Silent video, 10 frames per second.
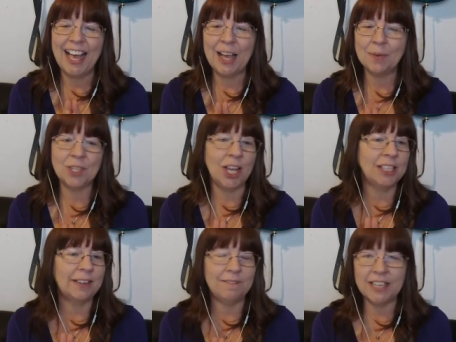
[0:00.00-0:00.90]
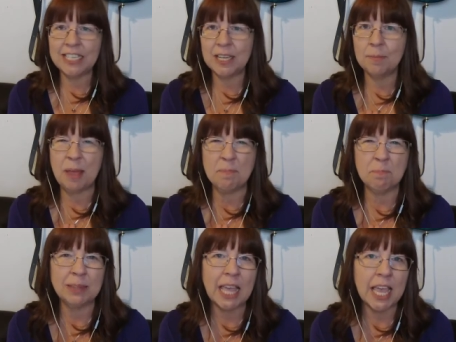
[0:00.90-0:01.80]
I was all in victim and
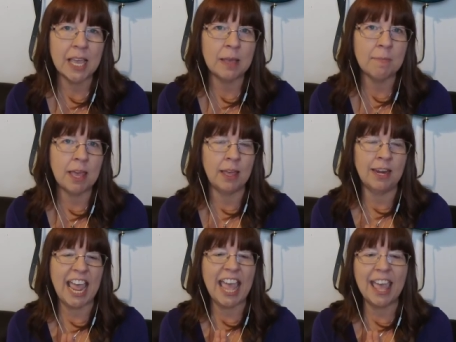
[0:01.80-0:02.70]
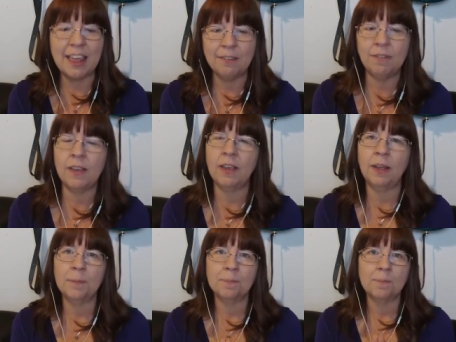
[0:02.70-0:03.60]
blame and envy.